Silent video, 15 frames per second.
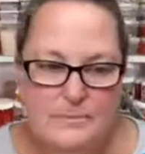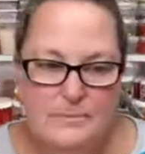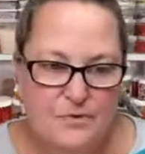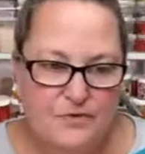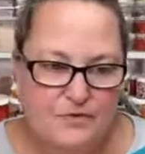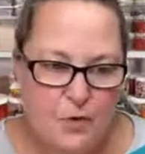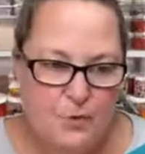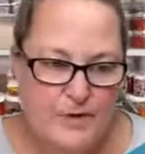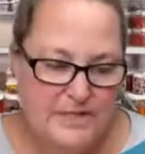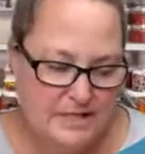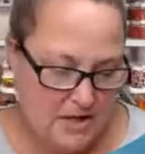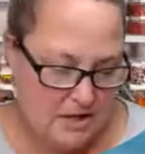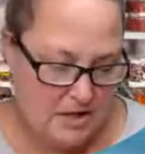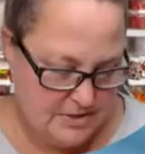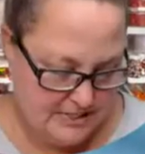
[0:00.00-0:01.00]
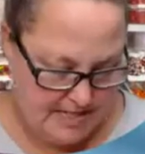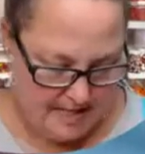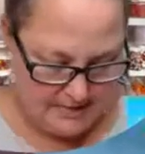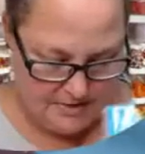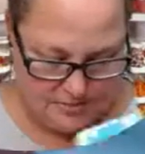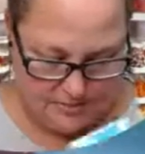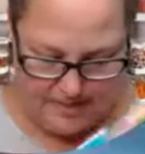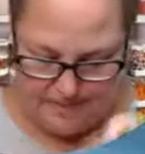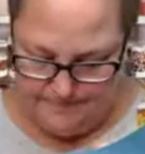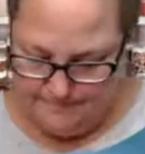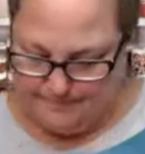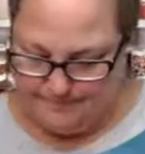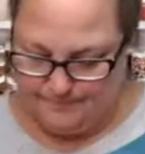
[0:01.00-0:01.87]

before we did our test, right?